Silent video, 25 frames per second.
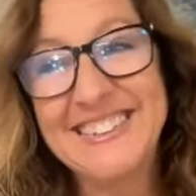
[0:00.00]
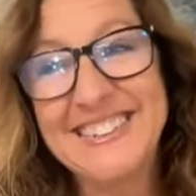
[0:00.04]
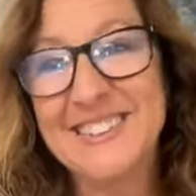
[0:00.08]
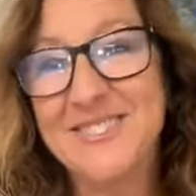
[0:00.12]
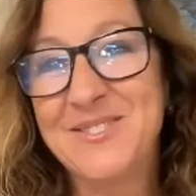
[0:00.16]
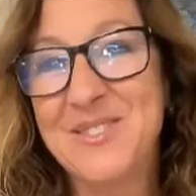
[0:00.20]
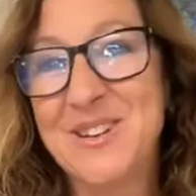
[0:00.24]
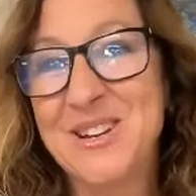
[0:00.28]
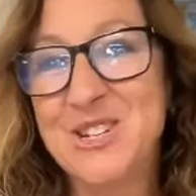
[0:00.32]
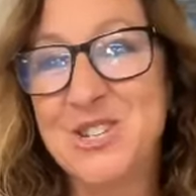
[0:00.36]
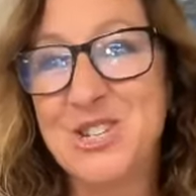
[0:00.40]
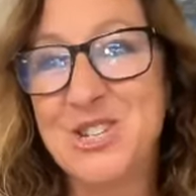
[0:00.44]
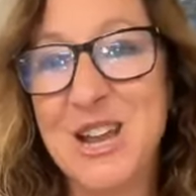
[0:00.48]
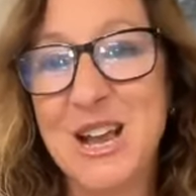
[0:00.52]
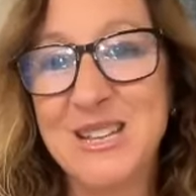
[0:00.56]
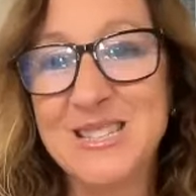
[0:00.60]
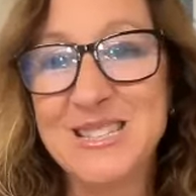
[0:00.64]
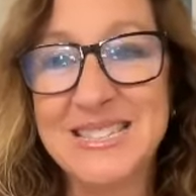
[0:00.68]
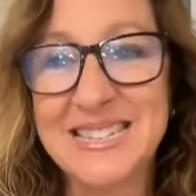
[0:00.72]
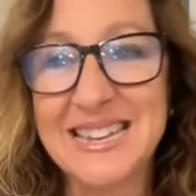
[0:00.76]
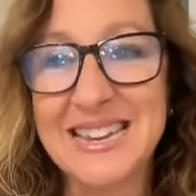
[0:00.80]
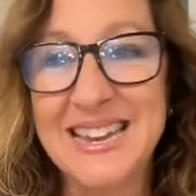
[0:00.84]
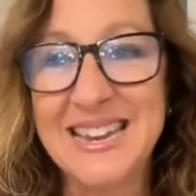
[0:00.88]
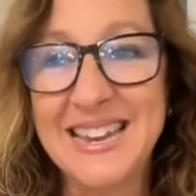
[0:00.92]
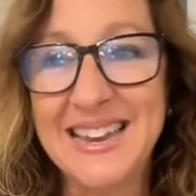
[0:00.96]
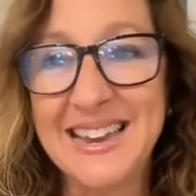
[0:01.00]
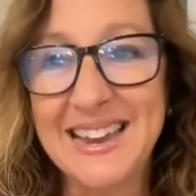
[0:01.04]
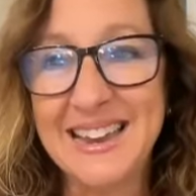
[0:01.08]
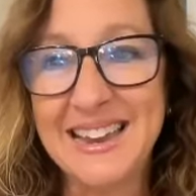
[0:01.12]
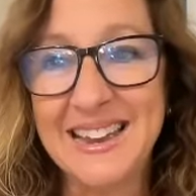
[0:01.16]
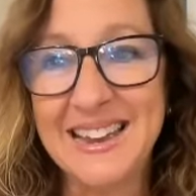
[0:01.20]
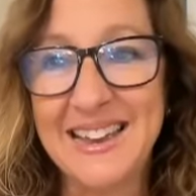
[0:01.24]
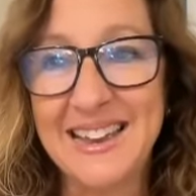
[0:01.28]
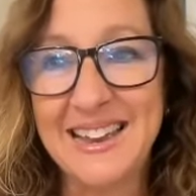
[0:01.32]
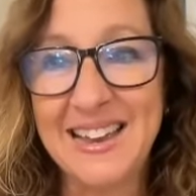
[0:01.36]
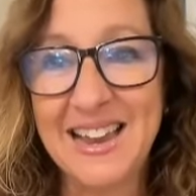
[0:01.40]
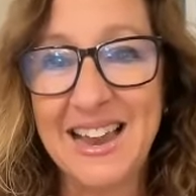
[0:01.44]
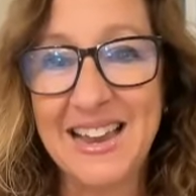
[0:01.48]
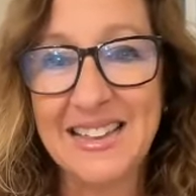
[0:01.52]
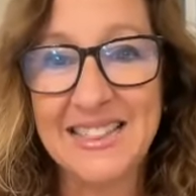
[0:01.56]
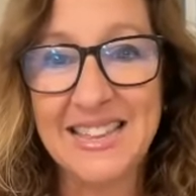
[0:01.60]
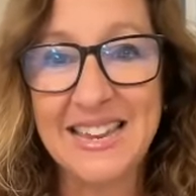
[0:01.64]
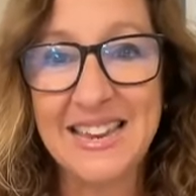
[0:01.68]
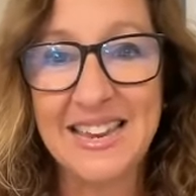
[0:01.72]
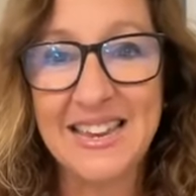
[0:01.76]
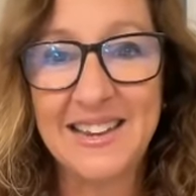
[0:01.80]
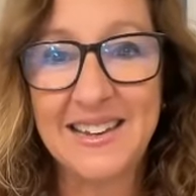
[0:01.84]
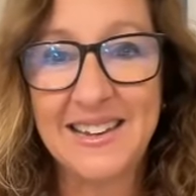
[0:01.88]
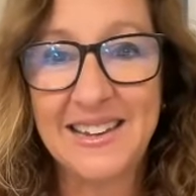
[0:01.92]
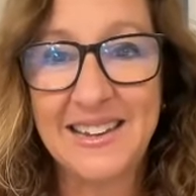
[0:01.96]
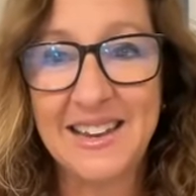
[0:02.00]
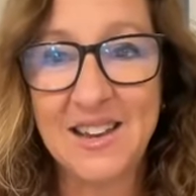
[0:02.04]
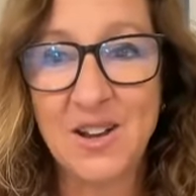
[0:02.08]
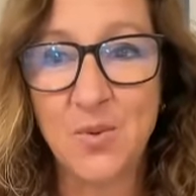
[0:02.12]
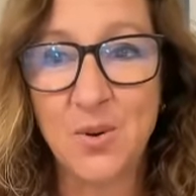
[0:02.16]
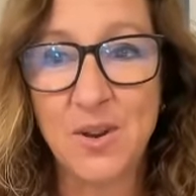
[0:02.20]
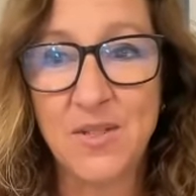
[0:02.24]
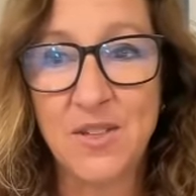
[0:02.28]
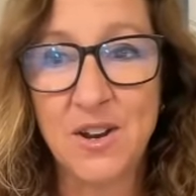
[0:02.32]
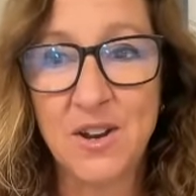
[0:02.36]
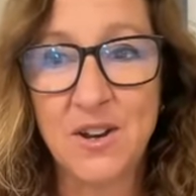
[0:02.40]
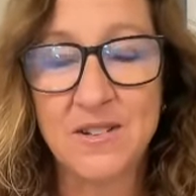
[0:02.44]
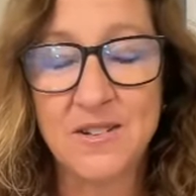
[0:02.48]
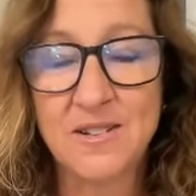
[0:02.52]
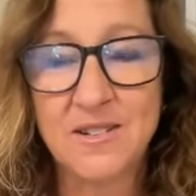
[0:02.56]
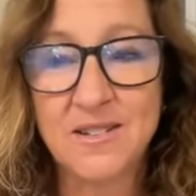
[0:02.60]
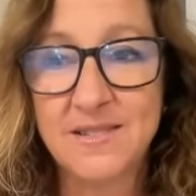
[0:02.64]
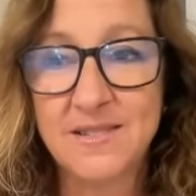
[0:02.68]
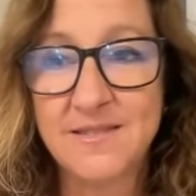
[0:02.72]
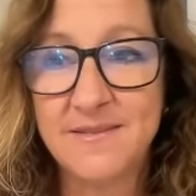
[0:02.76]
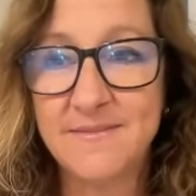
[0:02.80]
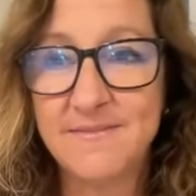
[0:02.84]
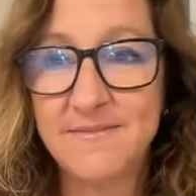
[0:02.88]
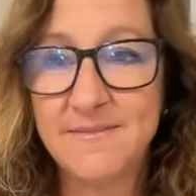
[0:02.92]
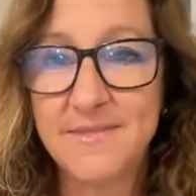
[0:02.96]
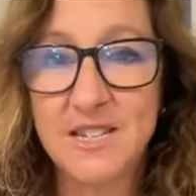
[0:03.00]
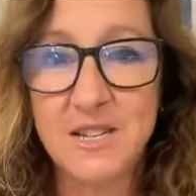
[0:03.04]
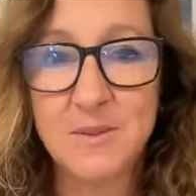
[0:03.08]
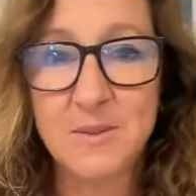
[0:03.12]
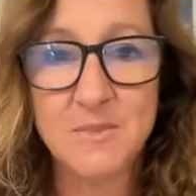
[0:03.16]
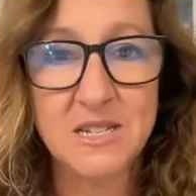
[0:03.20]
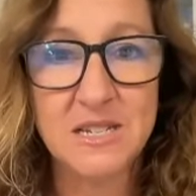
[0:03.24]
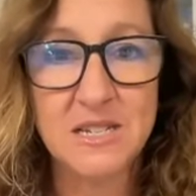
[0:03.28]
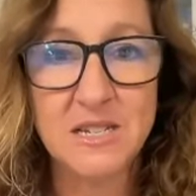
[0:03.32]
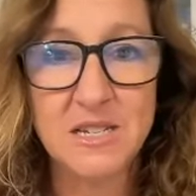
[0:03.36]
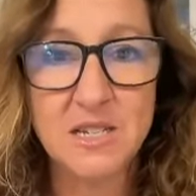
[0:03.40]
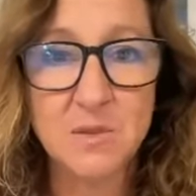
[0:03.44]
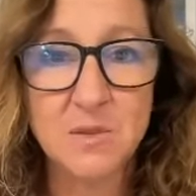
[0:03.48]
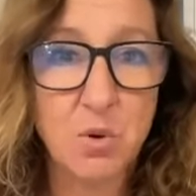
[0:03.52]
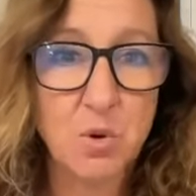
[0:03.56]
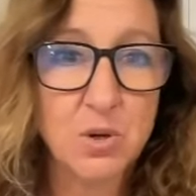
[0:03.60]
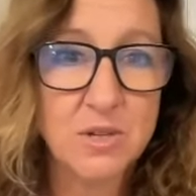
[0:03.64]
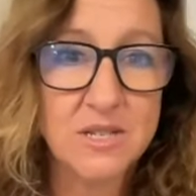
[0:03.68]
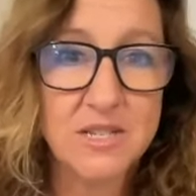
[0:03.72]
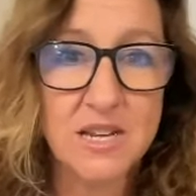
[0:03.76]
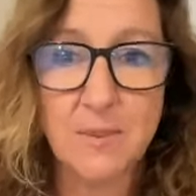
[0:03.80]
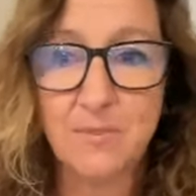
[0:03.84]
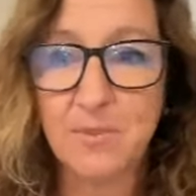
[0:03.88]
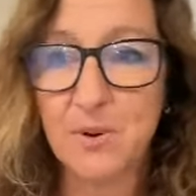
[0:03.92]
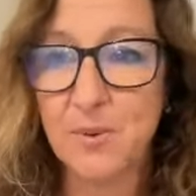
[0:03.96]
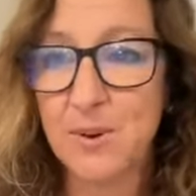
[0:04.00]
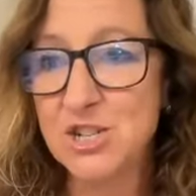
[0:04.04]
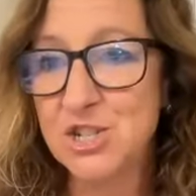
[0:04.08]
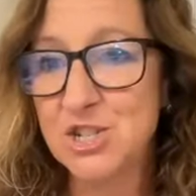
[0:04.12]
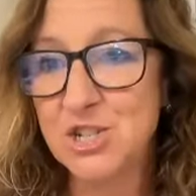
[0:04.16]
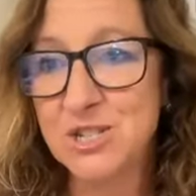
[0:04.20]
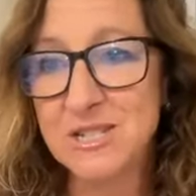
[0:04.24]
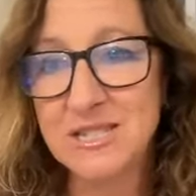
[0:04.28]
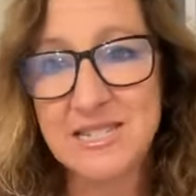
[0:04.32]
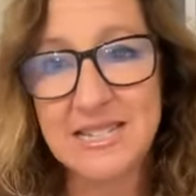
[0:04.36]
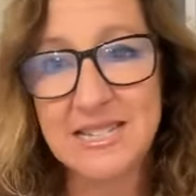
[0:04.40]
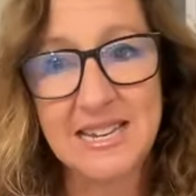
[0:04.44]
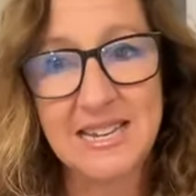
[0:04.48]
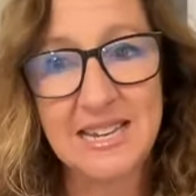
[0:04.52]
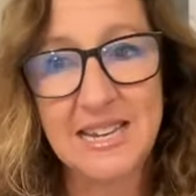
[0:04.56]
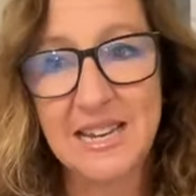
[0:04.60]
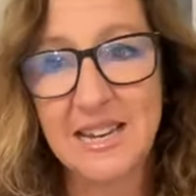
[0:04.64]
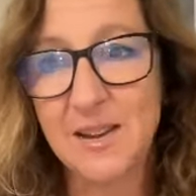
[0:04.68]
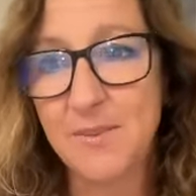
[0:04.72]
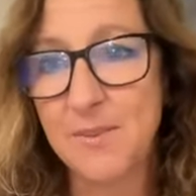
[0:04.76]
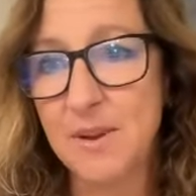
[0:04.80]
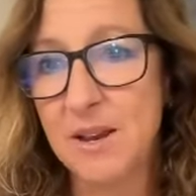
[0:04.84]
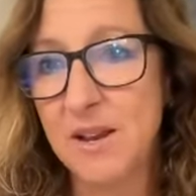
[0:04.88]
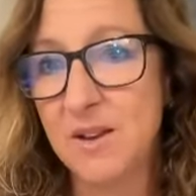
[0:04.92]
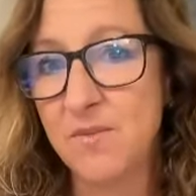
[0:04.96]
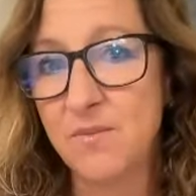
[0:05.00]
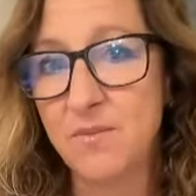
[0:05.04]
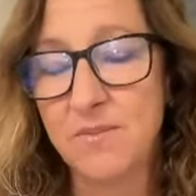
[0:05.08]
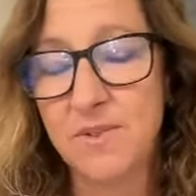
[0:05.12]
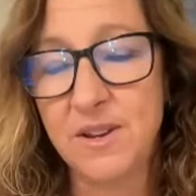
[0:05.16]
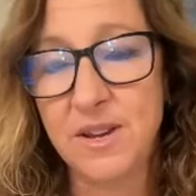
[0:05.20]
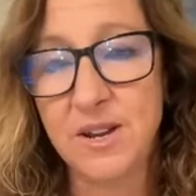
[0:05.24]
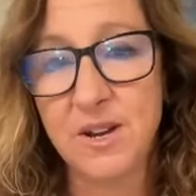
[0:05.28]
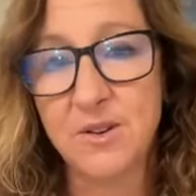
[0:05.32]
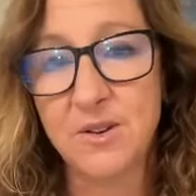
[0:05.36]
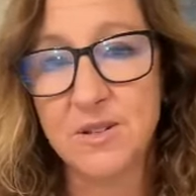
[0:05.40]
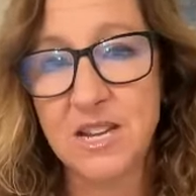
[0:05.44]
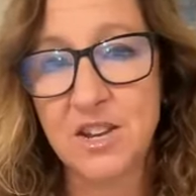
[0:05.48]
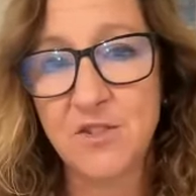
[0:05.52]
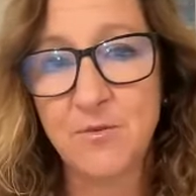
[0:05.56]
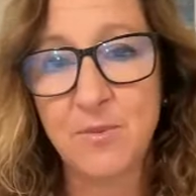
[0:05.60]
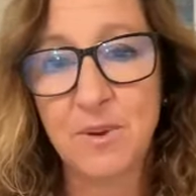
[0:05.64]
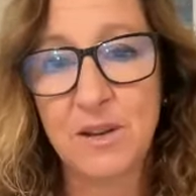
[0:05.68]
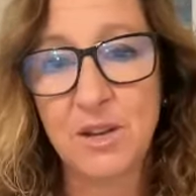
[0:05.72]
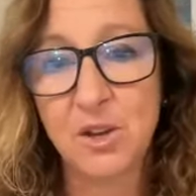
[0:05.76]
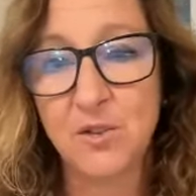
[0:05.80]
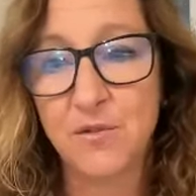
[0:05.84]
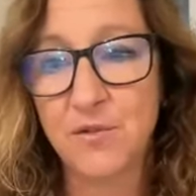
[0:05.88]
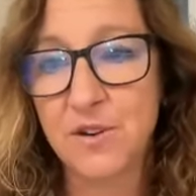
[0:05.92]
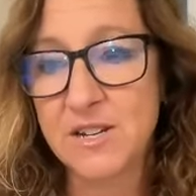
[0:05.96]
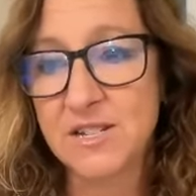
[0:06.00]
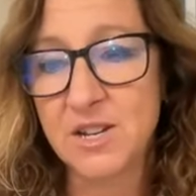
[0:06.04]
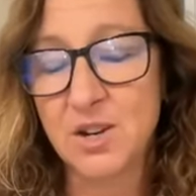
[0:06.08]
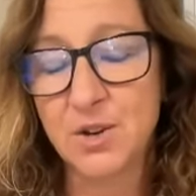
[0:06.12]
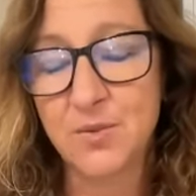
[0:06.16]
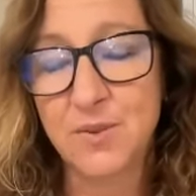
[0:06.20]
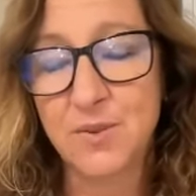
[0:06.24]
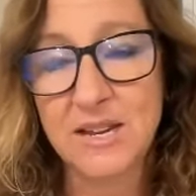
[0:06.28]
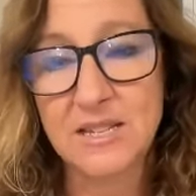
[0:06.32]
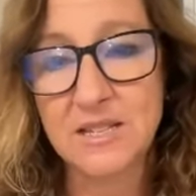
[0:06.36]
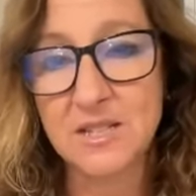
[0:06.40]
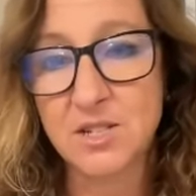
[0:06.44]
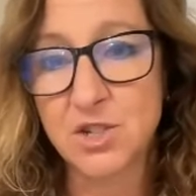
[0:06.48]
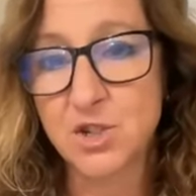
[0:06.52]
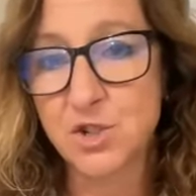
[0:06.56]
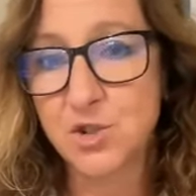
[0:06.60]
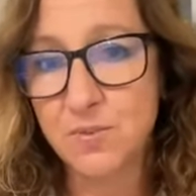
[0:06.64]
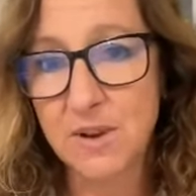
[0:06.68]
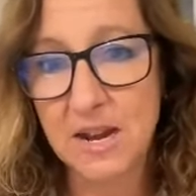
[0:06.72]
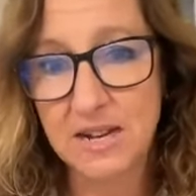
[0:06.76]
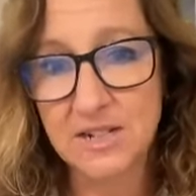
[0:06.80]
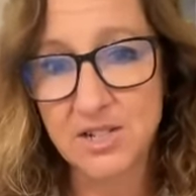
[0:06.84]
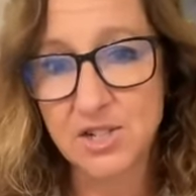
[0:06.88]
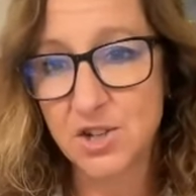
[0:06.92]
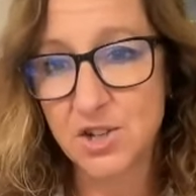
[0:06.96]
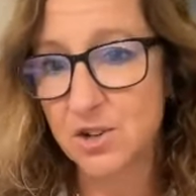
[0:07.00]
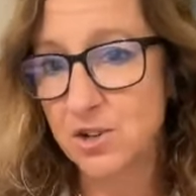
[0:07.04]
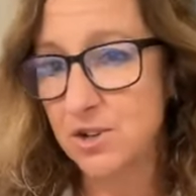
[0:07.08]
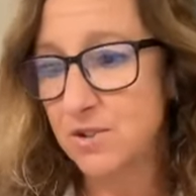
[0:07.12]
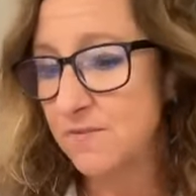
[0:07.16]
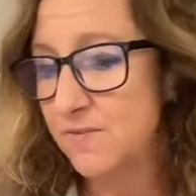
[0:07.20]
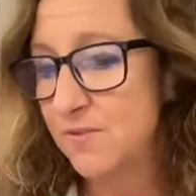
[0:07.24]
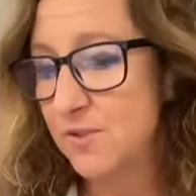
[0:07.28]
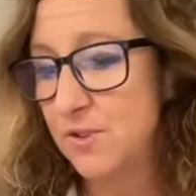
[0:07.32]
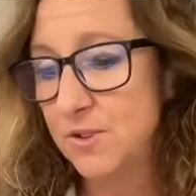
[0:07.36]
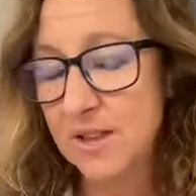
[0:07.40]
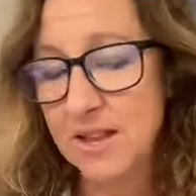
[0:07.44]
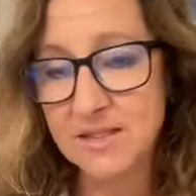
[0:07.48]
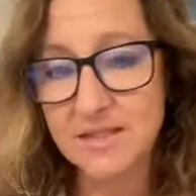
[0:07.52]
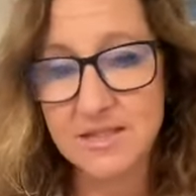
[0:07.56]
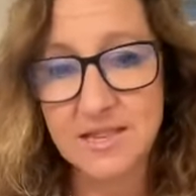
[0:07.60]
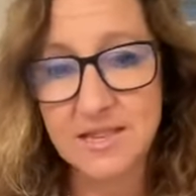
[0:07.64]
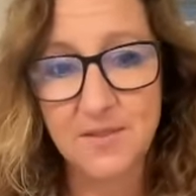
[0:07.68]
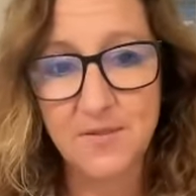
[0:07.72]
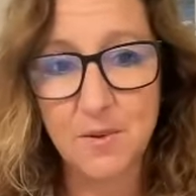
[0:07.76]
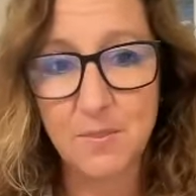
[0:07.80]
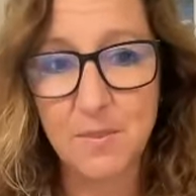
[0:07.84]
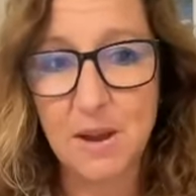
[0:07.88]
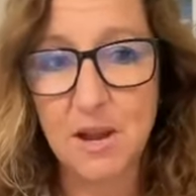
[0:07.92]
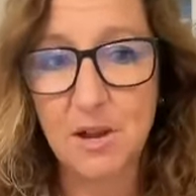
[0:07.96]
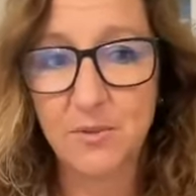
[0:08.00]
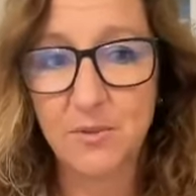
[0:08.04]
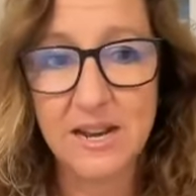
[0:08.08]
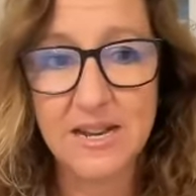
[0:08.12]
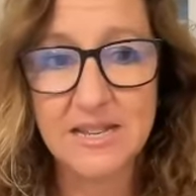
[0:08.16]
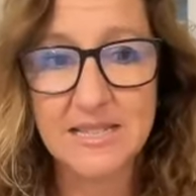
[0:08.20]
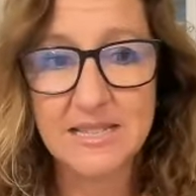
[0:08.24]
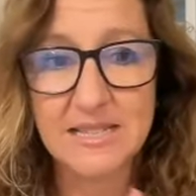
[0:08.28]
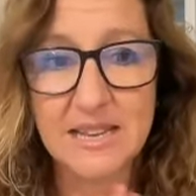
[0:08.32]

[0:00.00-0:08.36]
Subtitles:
We shall see. I think, with our Dimsey sports operations team and, Dave McGilvery is our race director for that 7-mile race.